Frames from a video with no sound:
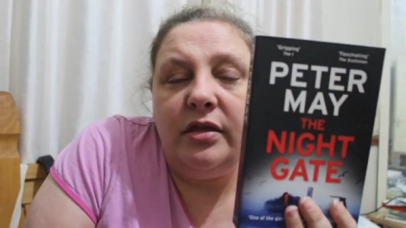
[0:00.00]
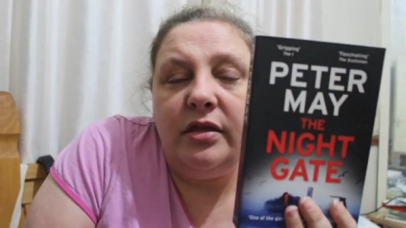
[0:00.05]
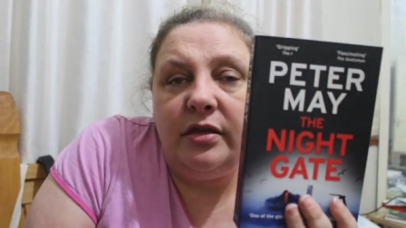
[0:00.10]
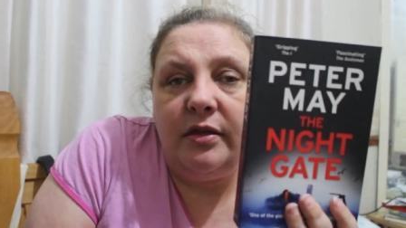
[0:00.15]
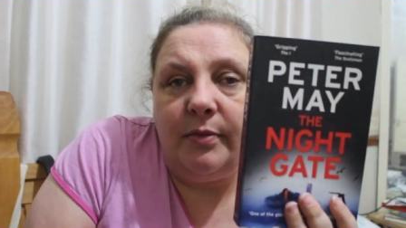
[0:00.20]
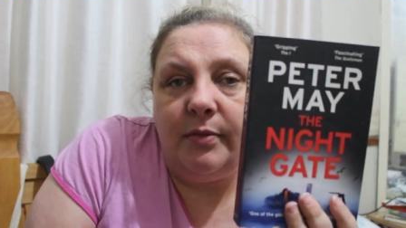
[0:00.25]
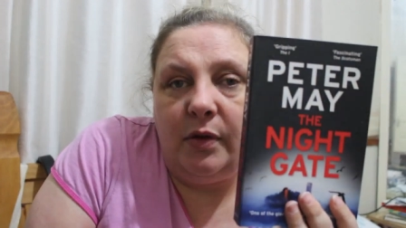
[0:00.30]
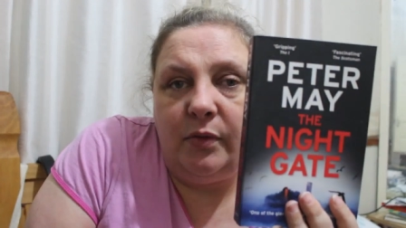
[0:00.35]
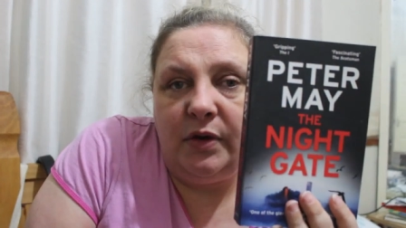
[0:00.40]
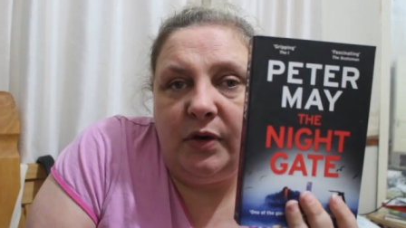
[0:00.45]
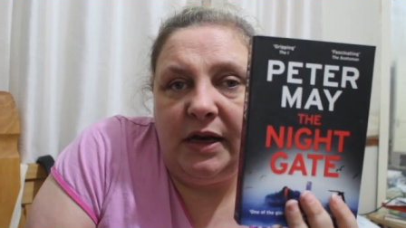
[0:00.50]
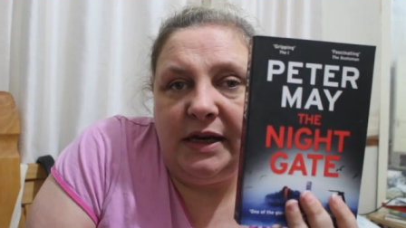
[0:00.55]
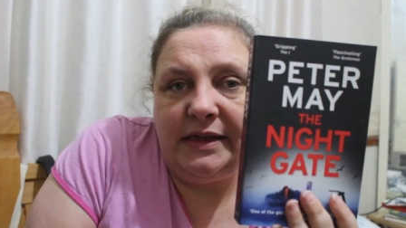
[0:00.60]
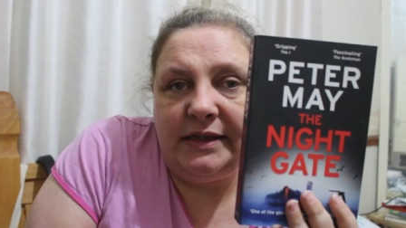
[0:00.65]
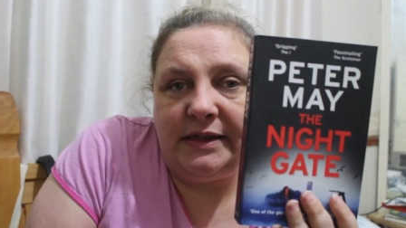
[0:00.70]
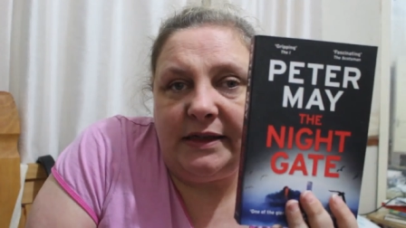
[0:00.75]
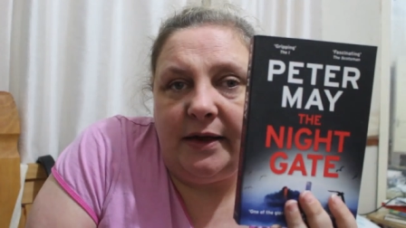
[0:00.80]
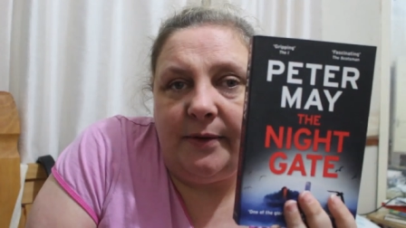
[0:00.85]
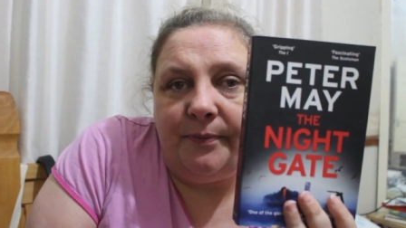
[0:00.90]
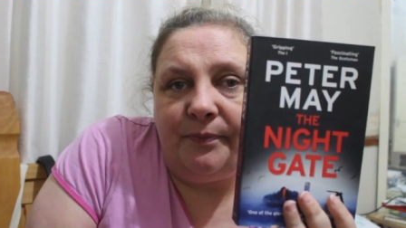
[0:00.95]
the Mona
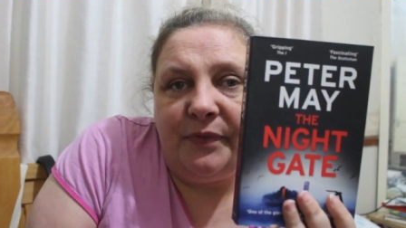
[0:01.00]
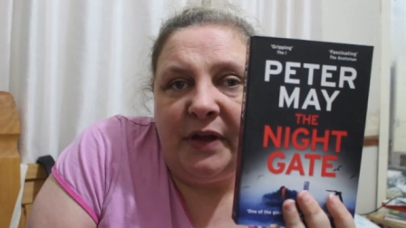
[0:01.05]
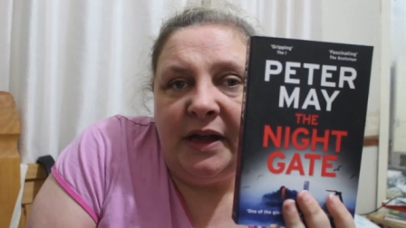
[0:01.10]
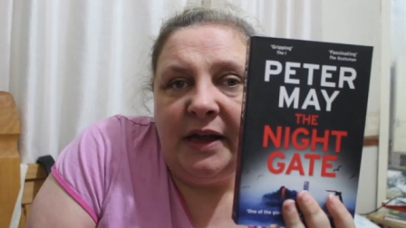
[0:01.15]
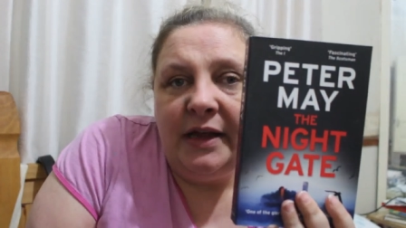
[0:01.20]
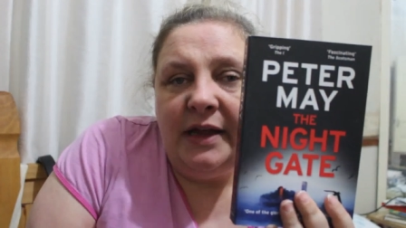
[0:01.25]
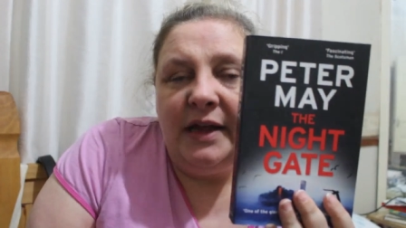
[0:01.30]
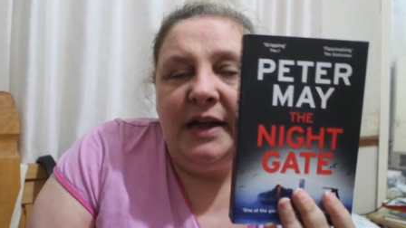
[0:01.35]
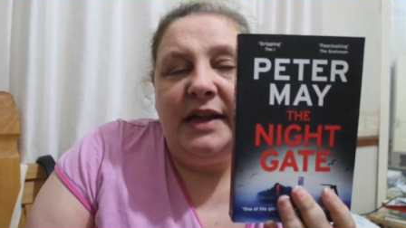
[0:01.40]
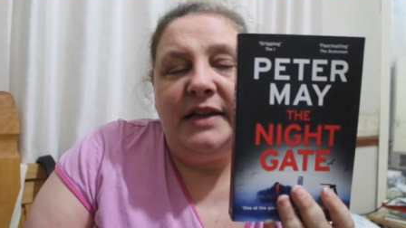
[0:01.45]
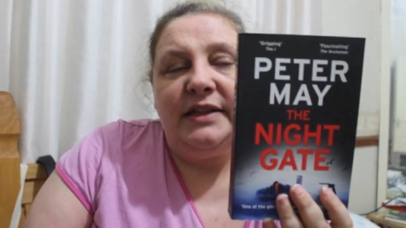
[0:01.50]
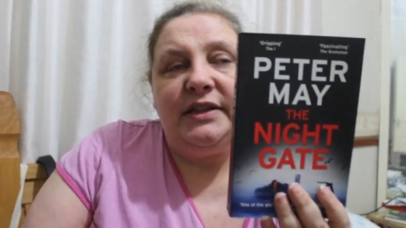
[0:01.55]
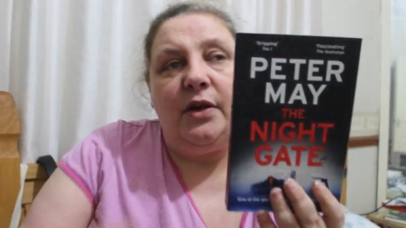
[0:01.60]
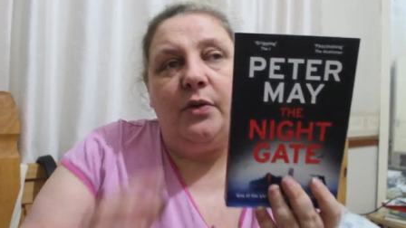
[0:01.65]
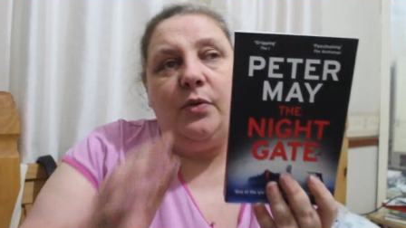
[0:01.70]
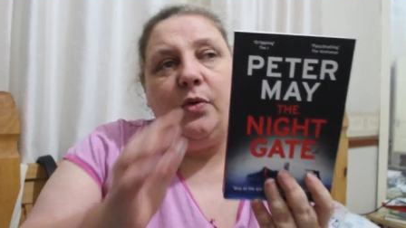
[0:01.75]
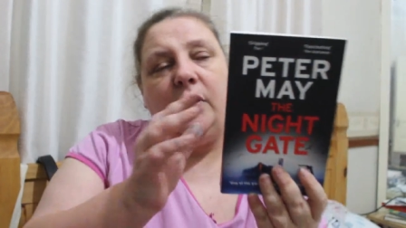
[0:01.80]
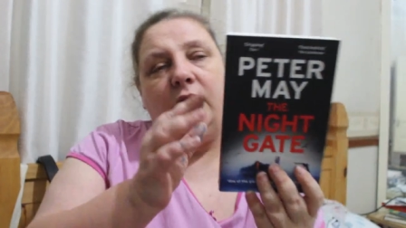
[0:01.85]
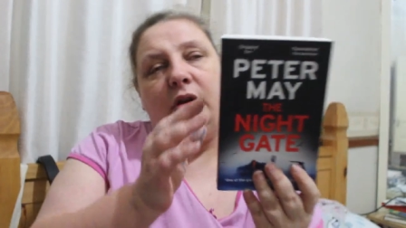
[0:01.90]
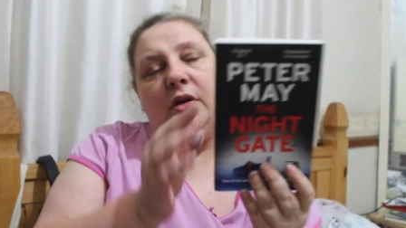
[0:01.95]
Lisa.
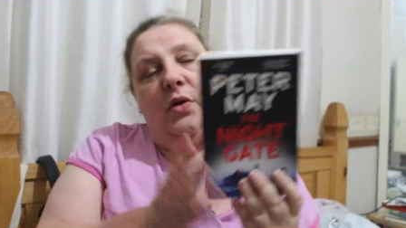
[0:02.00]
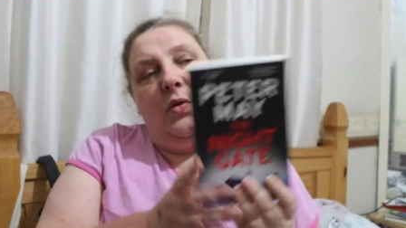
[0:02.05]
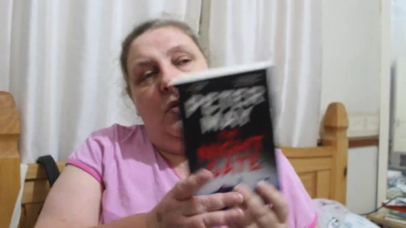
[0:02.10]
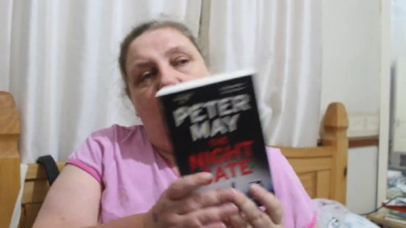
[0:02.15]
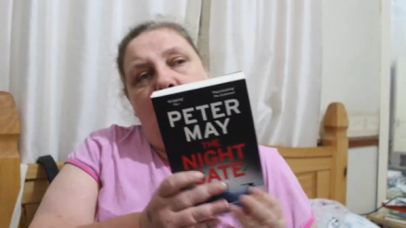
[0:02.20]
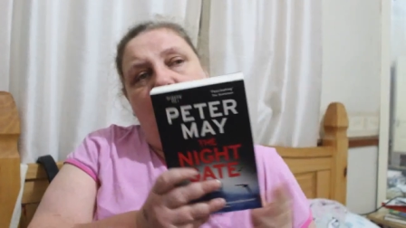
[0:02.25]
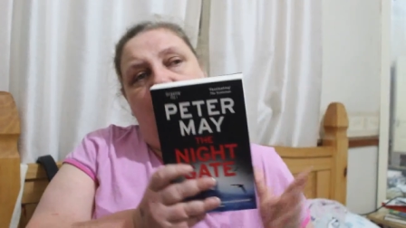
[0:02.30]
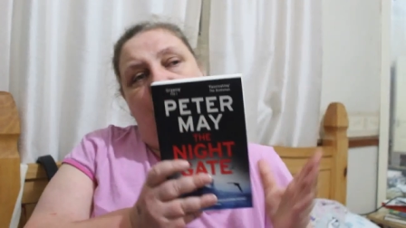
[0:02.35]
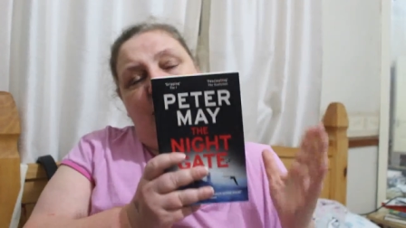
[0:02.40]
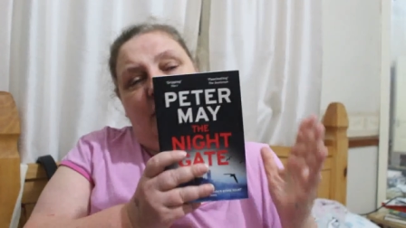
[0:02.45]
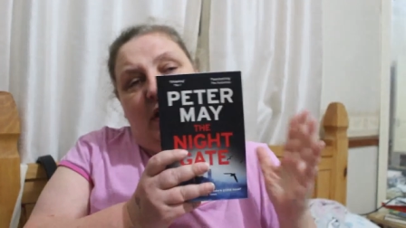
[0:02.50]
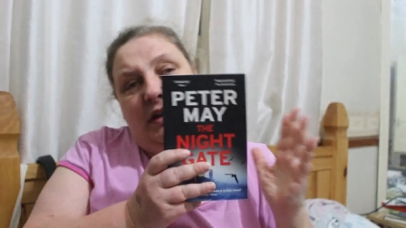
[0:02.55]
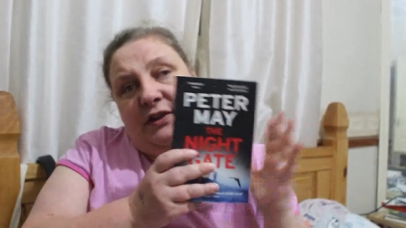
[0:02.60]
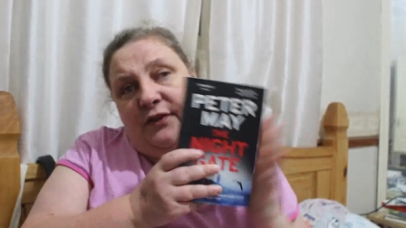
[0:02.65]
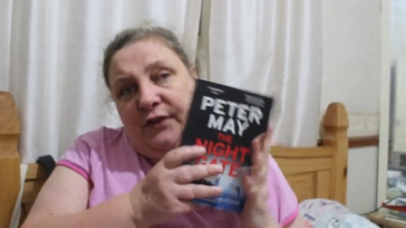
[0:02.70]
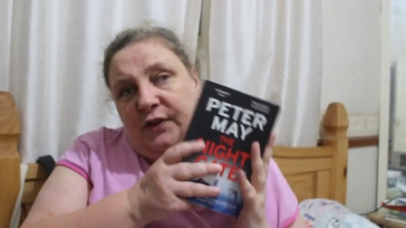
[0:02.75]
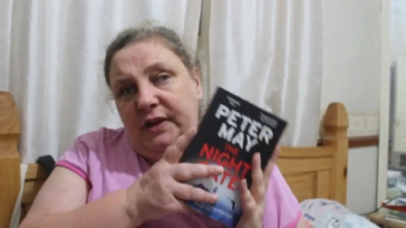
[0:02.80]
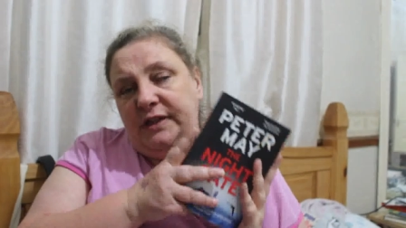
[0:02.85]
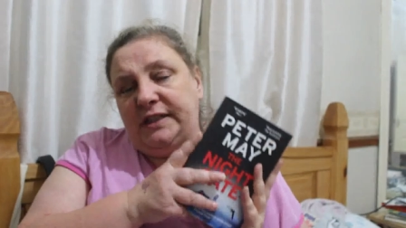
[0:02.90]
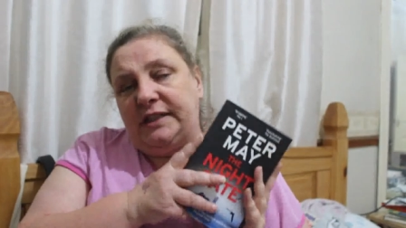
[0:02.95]
So we read the
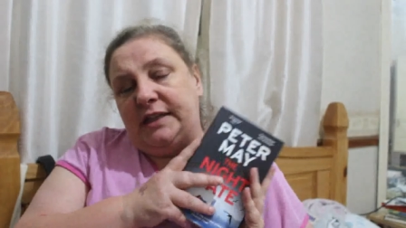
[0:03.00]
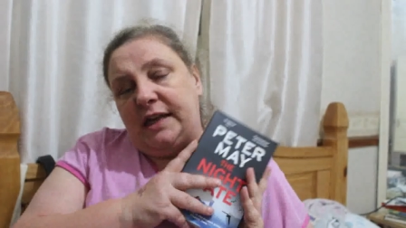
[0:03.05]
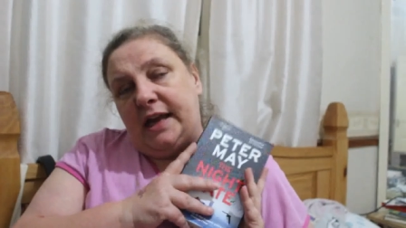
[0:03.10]
first